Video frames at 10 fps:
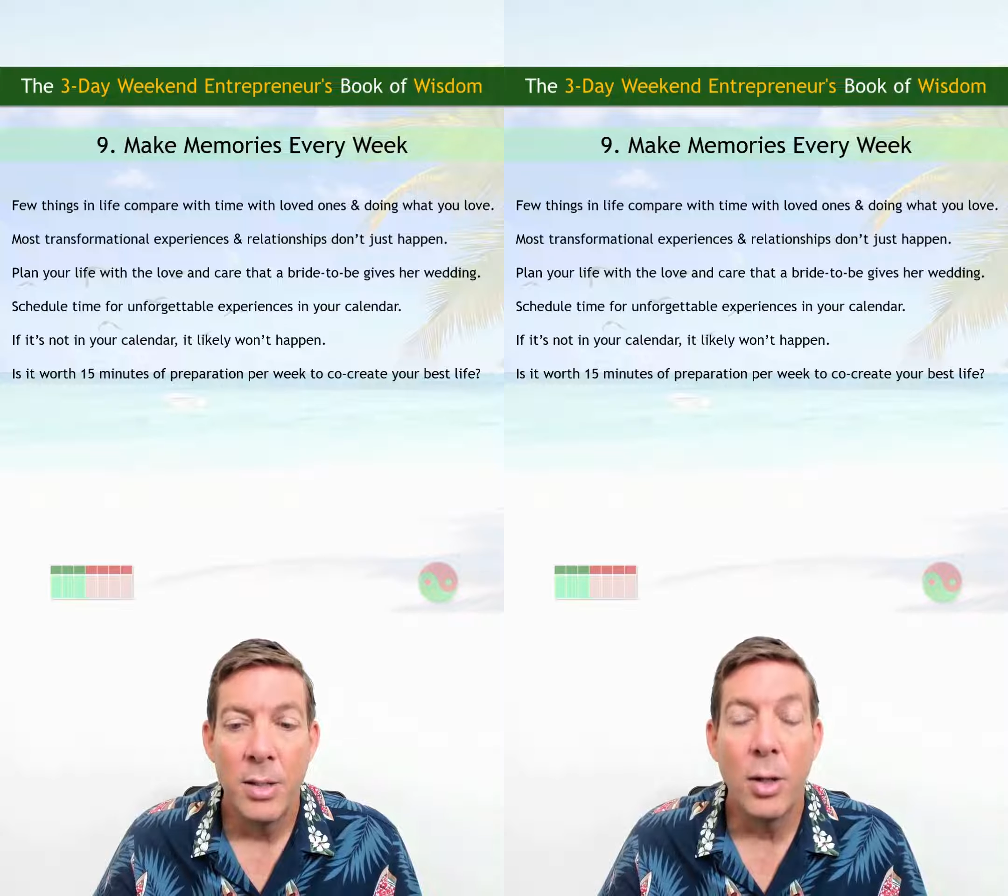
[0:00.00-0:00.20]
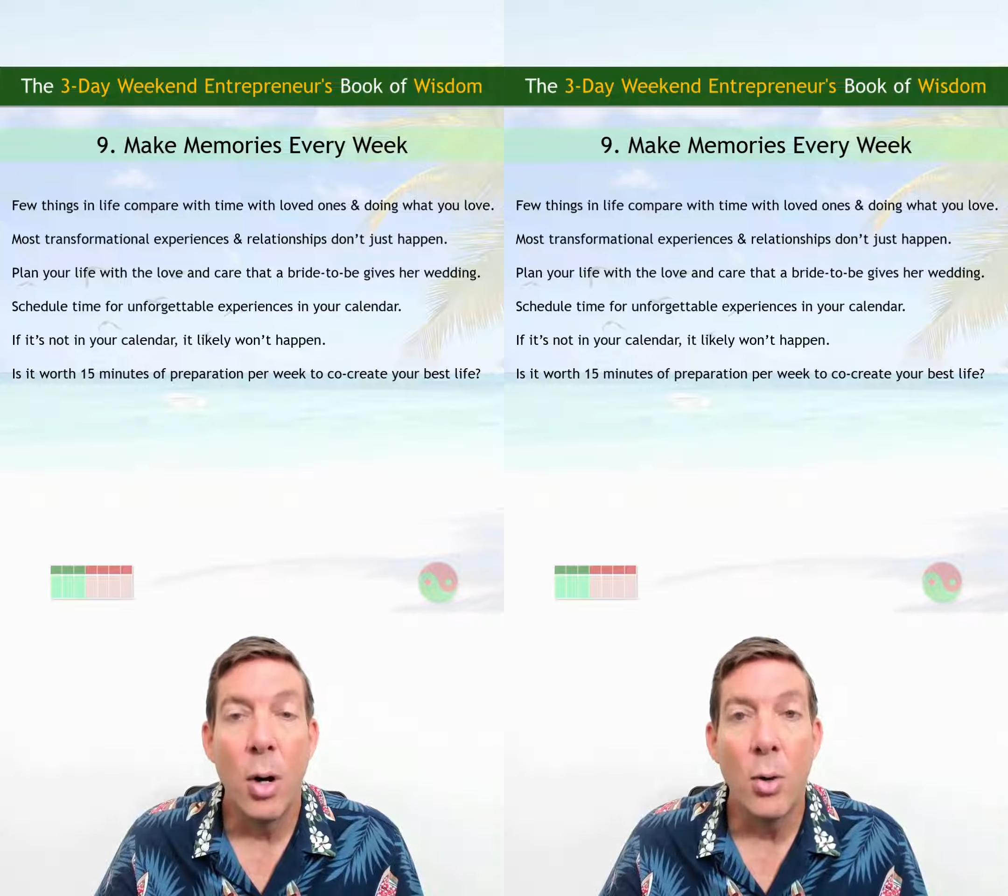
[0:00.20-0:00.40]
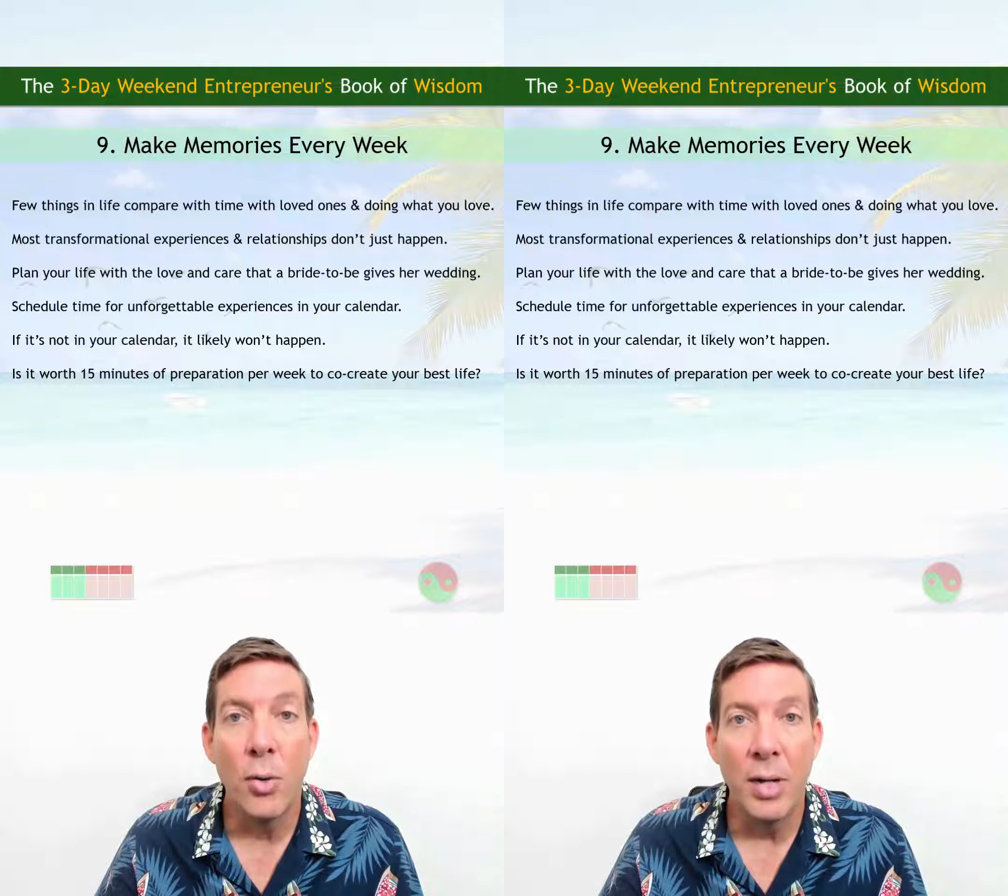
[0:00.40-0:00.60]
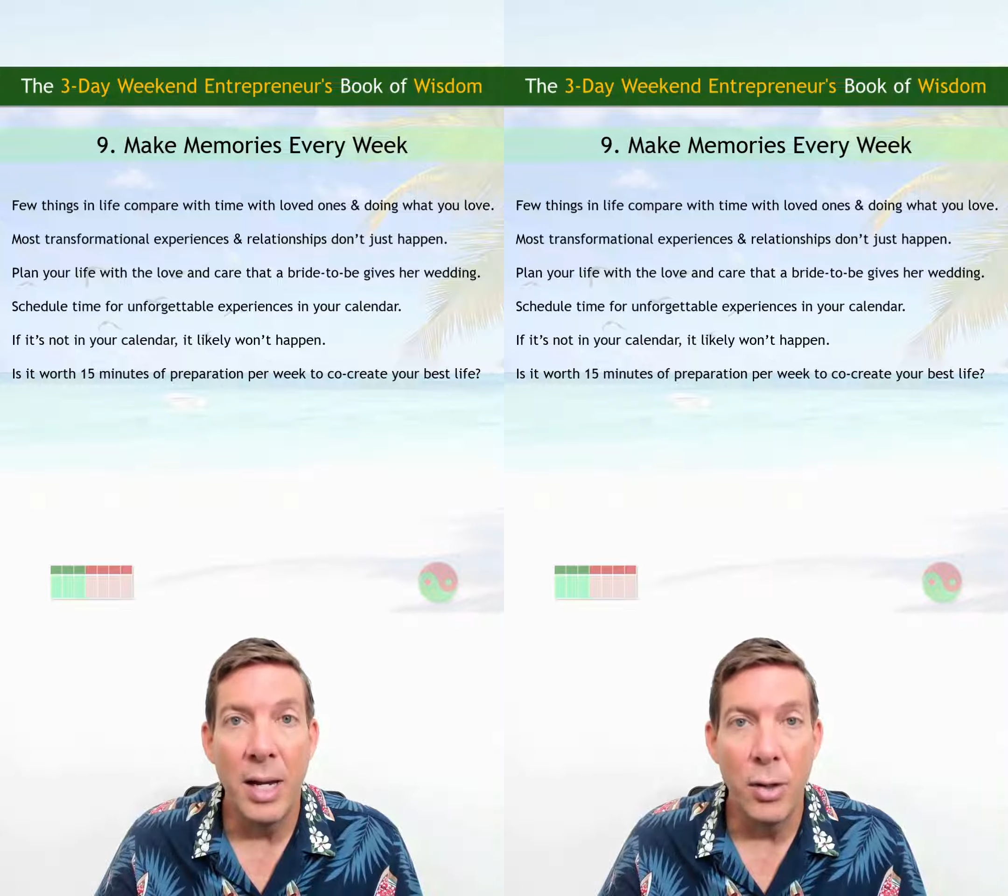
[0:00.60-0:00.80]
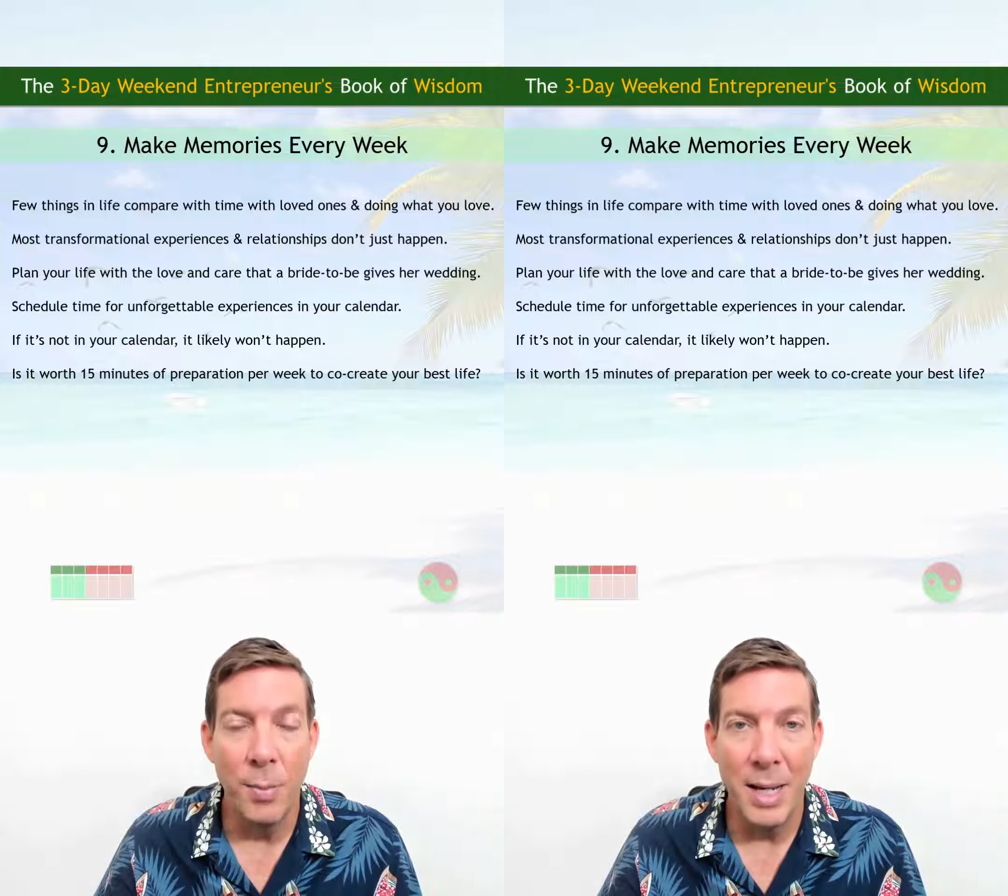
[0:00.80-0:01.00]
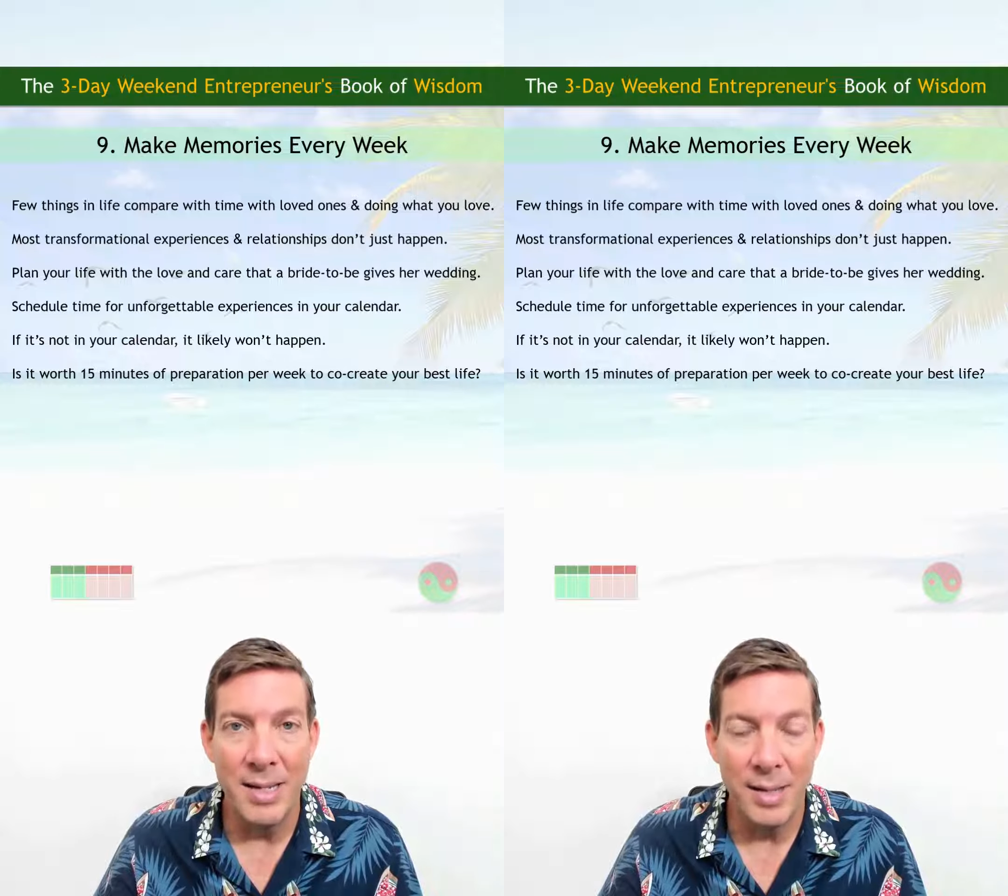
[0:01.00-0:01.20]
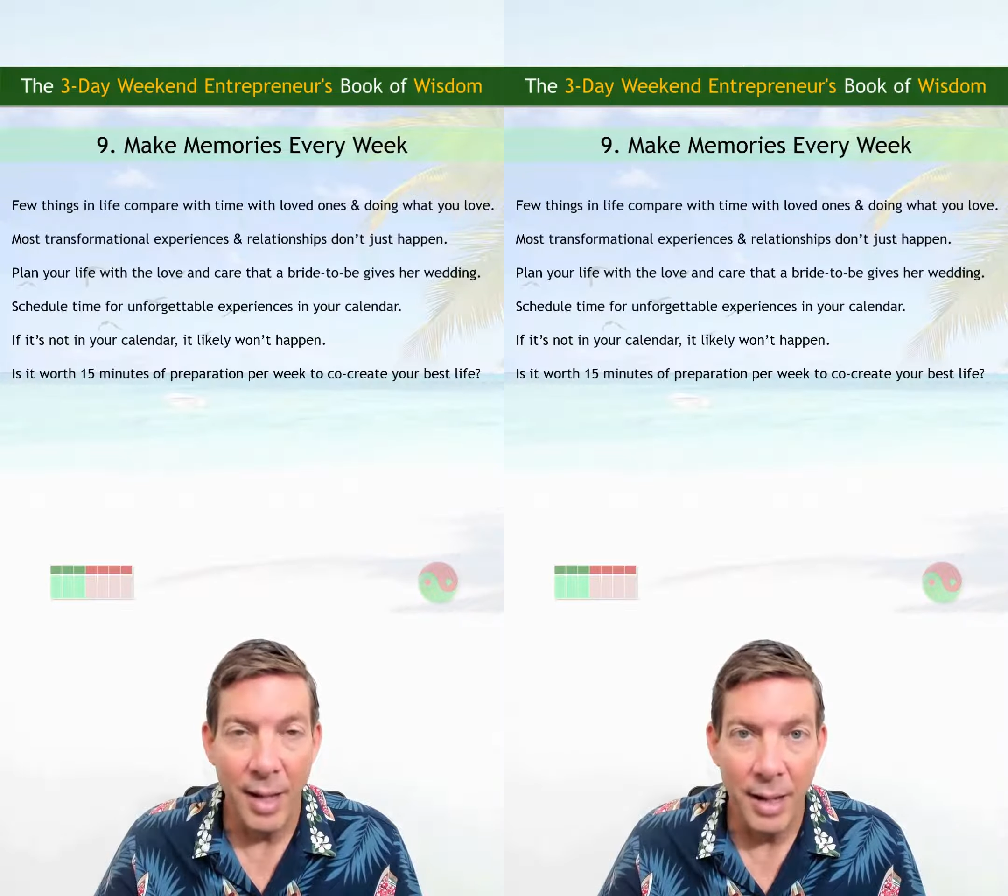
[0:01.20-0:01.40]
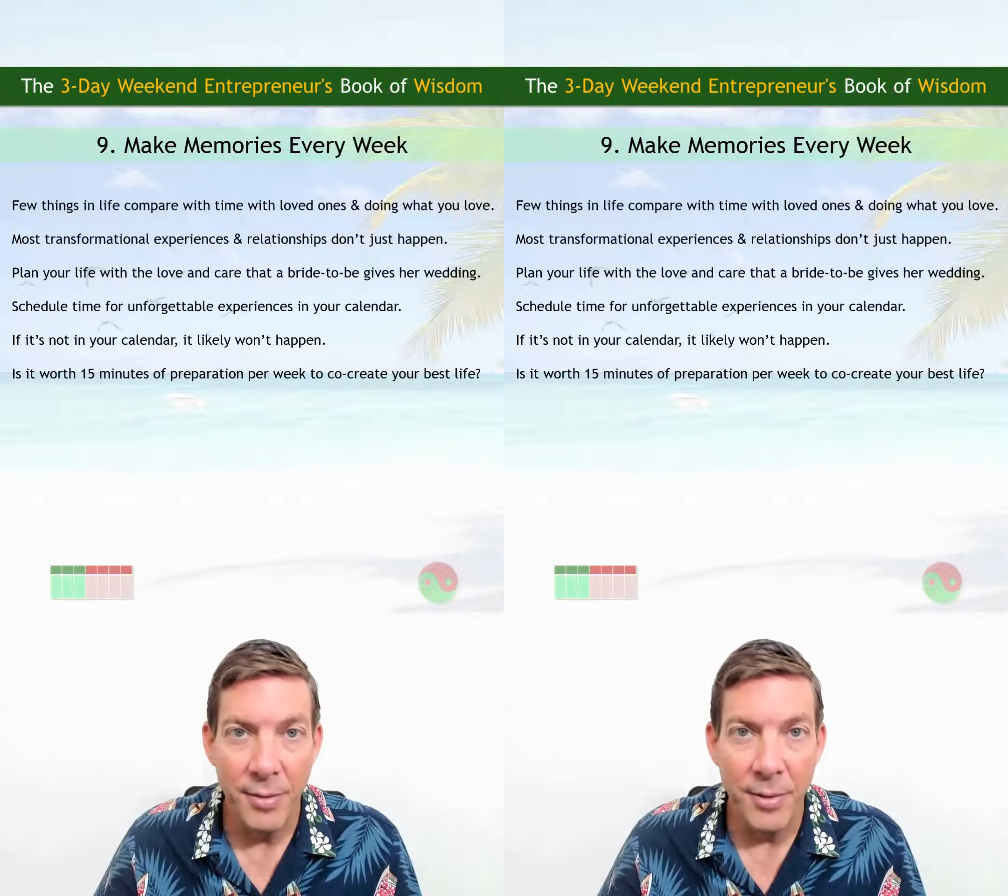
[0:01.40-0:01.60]
to co-create your best
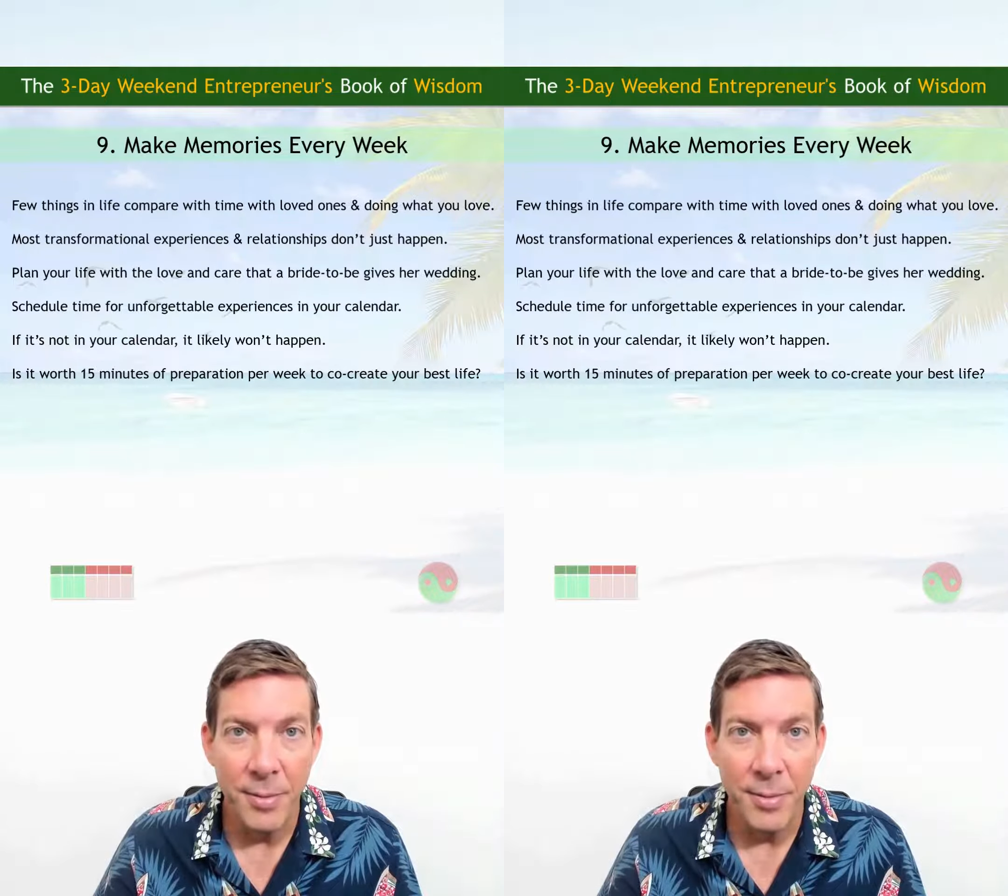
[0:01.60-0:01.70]
life?